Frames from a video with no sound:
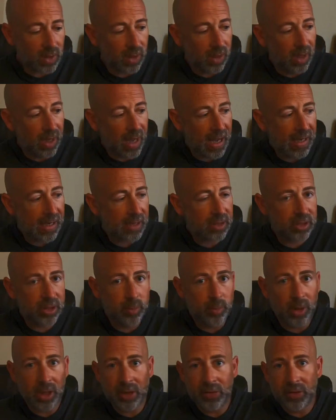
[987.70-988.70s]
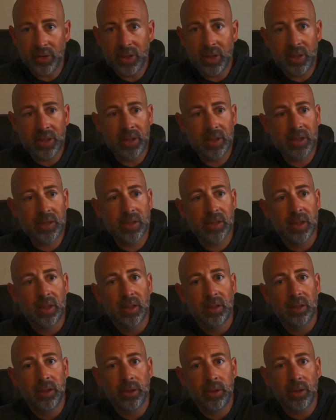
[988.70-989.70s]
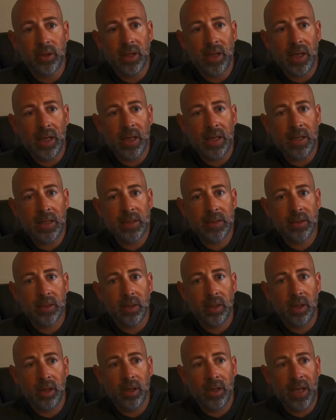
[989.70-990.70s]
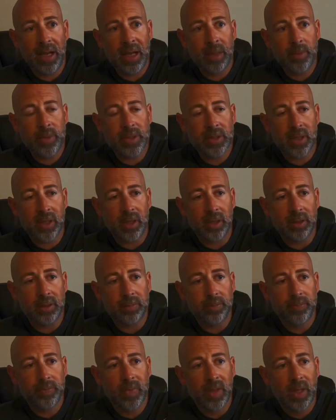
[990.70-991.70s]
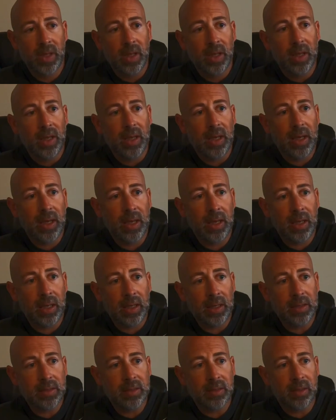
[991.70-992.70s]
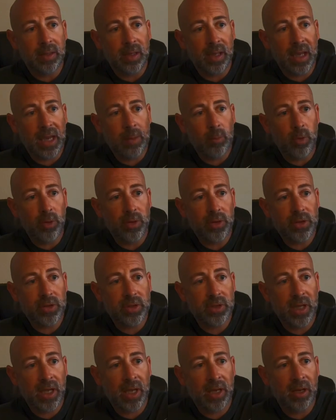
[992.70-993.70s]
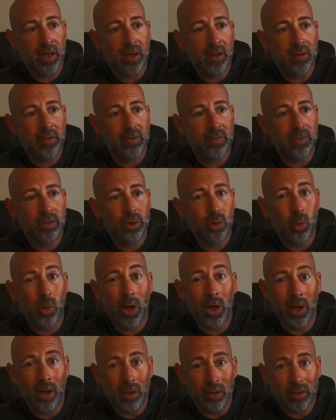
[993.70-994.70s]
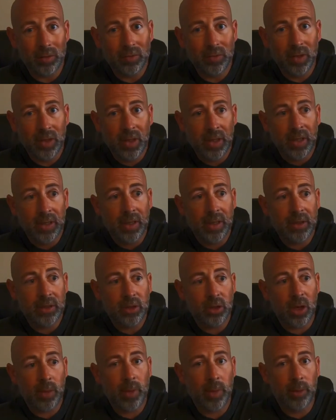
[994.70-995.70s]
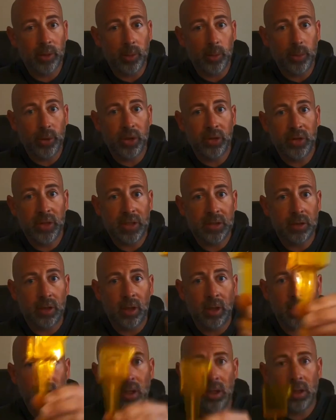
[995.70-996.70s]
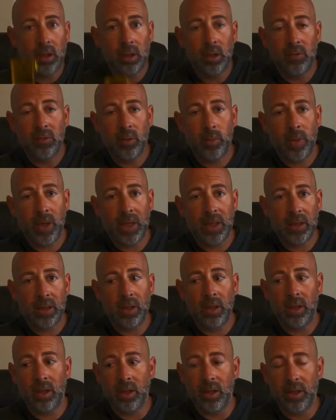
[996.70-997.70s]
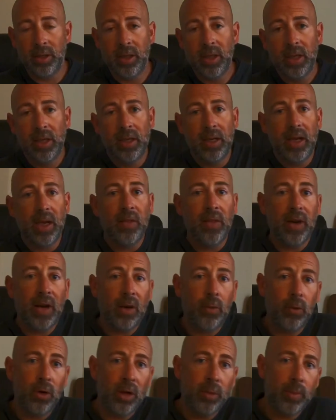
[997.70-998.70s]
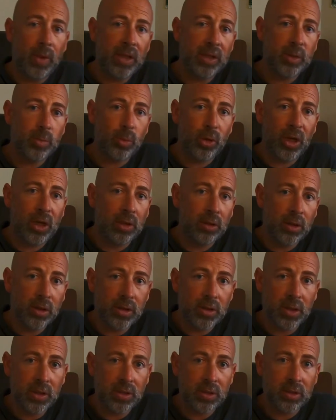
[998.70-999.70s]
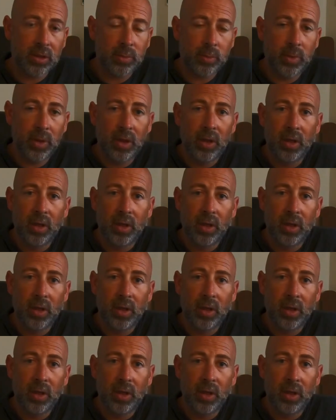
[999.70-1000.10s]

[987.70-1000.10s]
I actually bought these little guys on Amazon, and it came with a set of 12. And so I'm able to put these all over my lawn. And then I run my sprinkler system